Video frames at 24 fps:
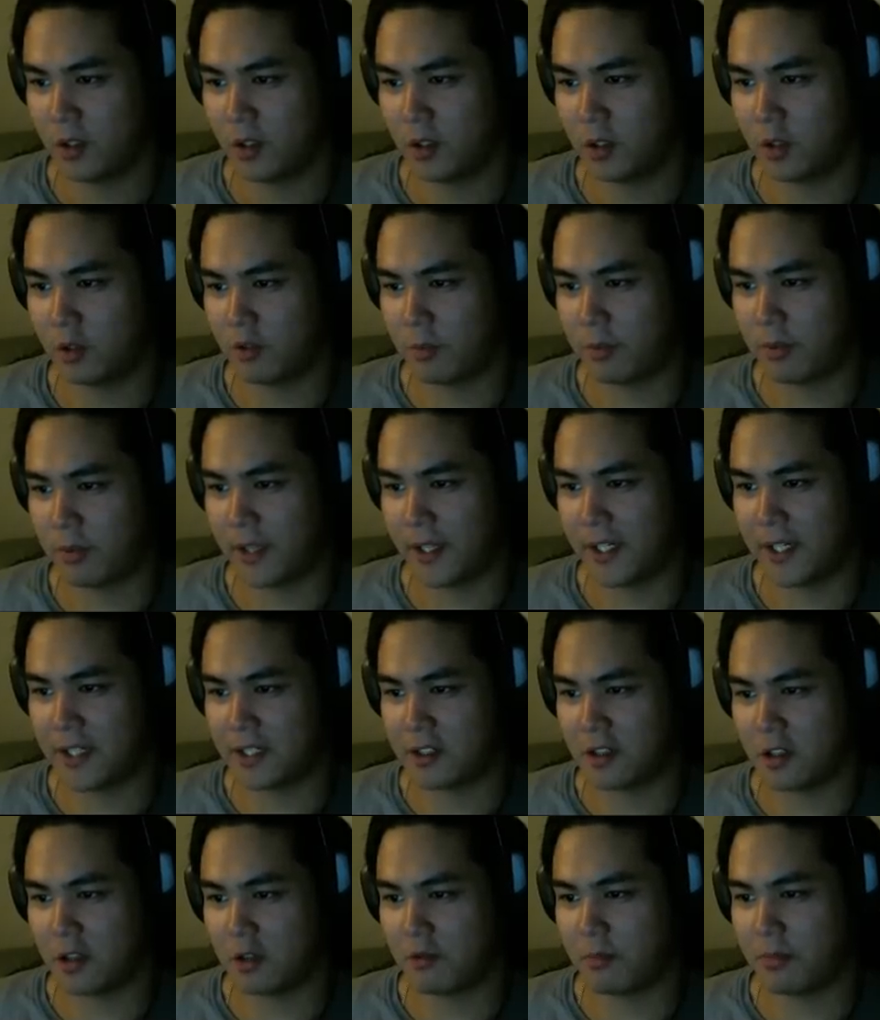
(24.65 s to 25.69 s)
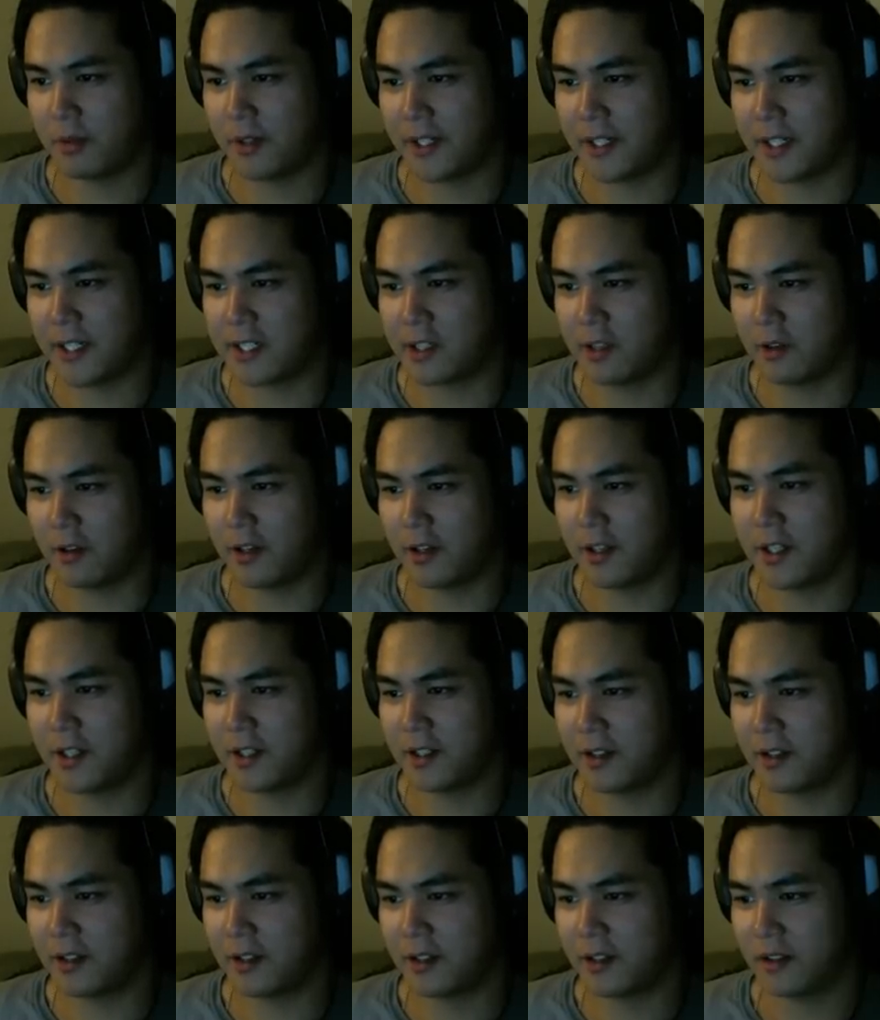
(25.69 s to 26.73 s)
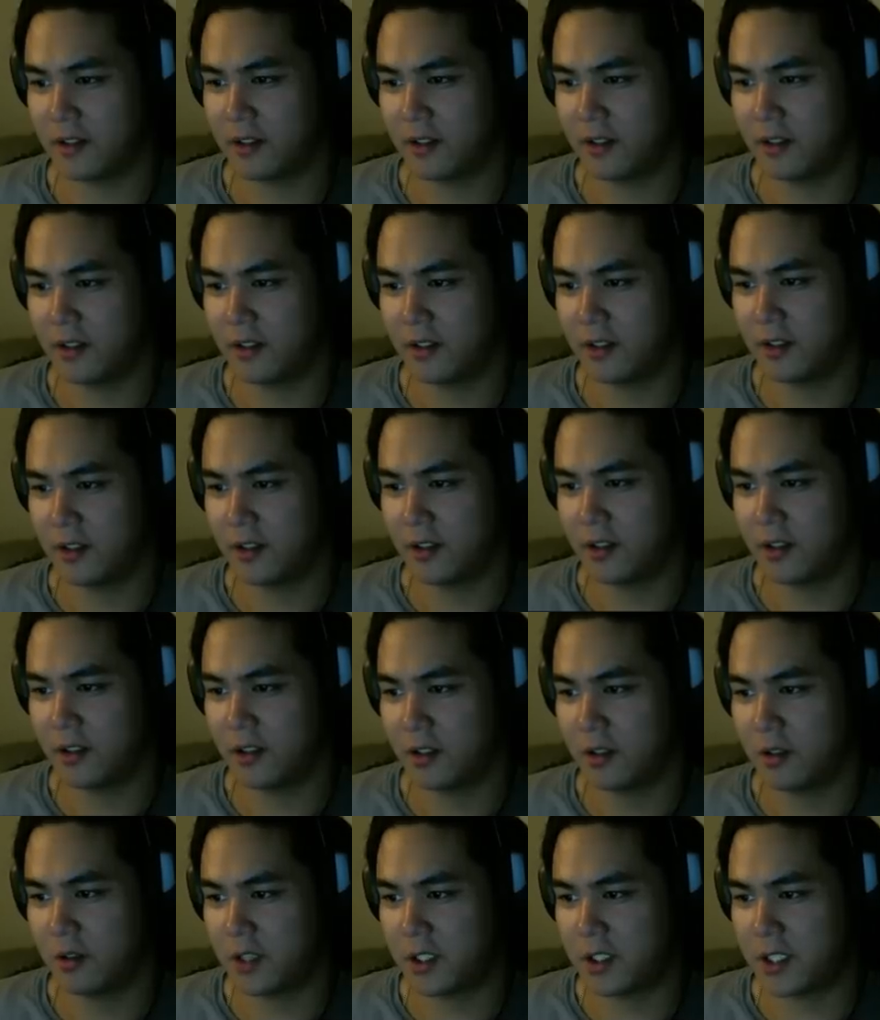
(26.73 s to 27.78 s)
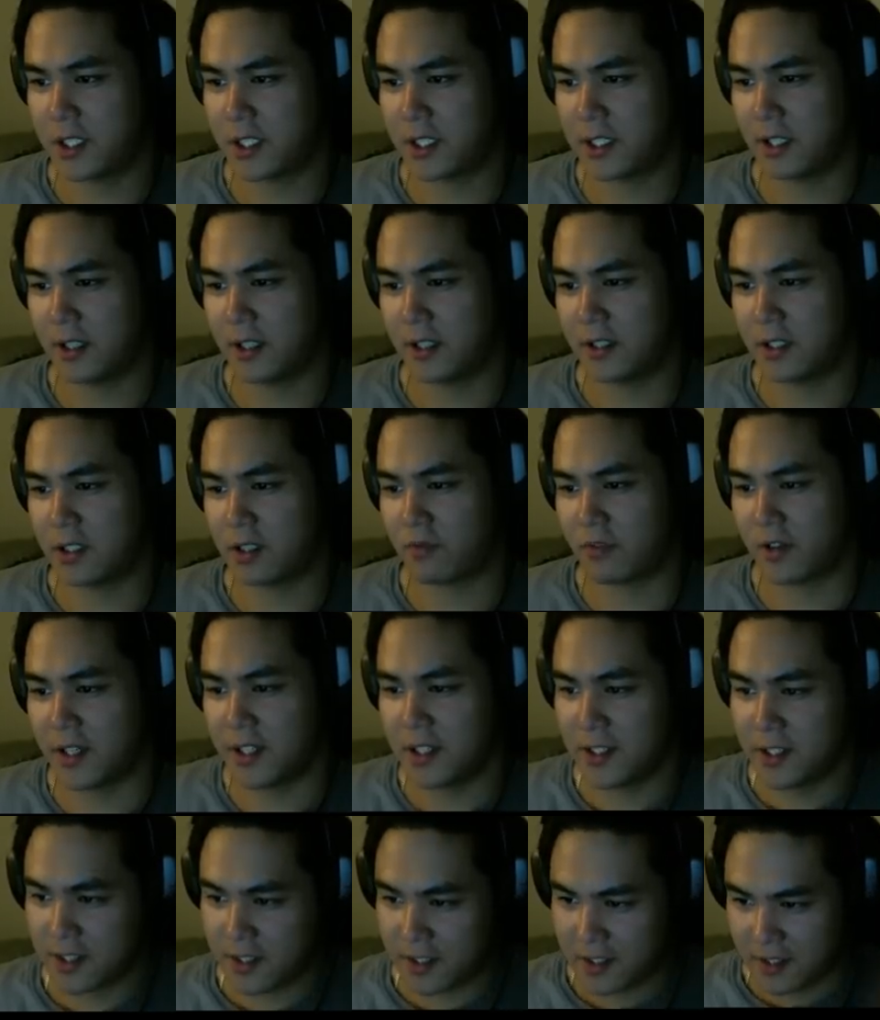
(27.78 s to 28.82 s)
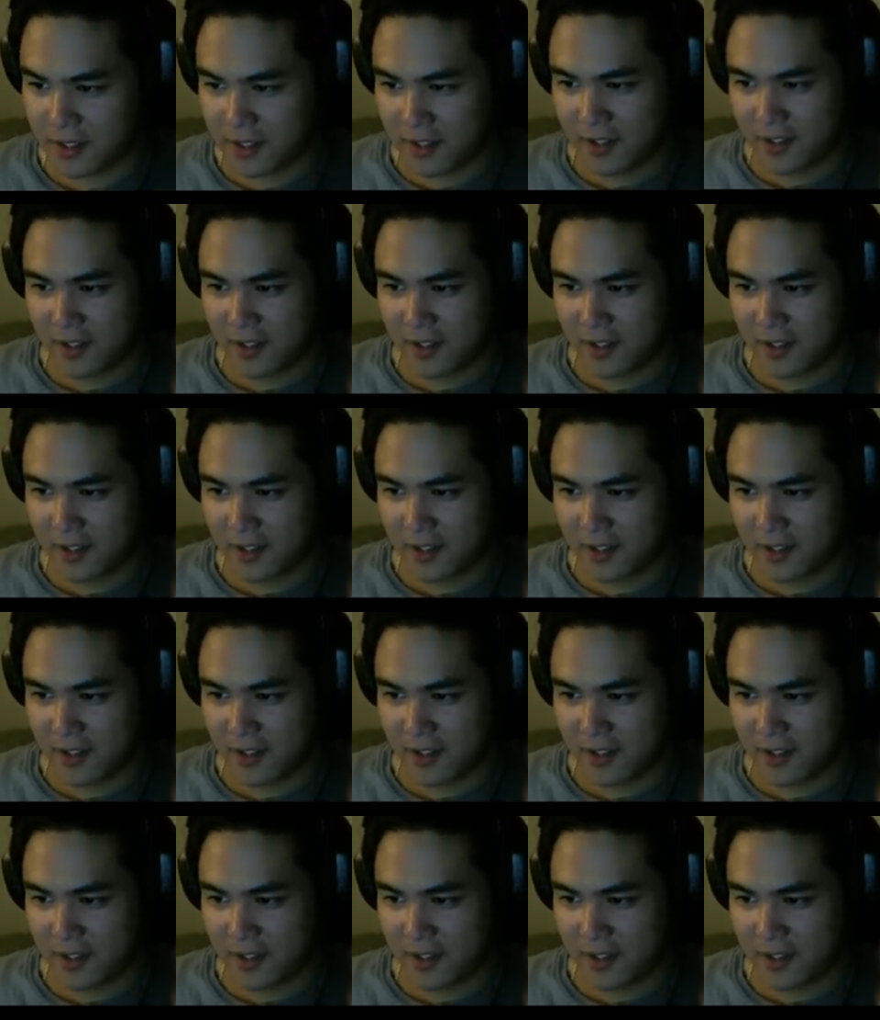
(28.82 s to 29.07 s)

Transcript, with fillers: Who are we playing as? Oh, we're playing as Loy. We just killed his friends.